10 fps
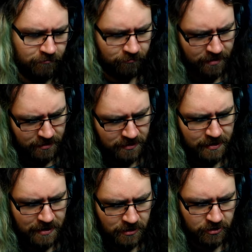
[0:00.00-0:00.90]
Right
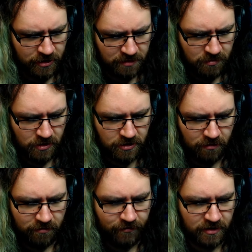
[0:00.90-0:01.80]
and E to change.
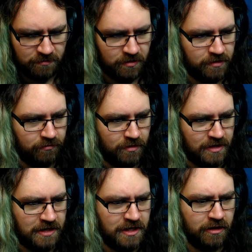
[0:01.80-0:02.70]
Assault rifle explosive
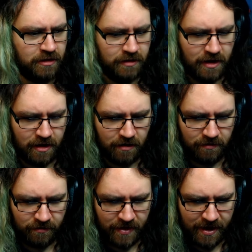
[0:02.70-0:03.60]
rounds. I did. Yeah,
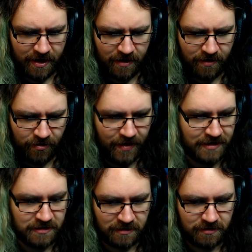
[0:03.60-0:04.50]
there.
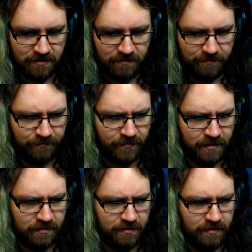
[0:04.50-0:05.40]
That's it.
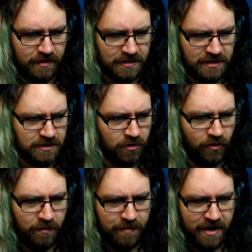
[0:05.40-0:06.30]
Is this
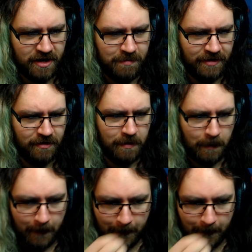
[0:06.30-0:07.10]
called the bear commander?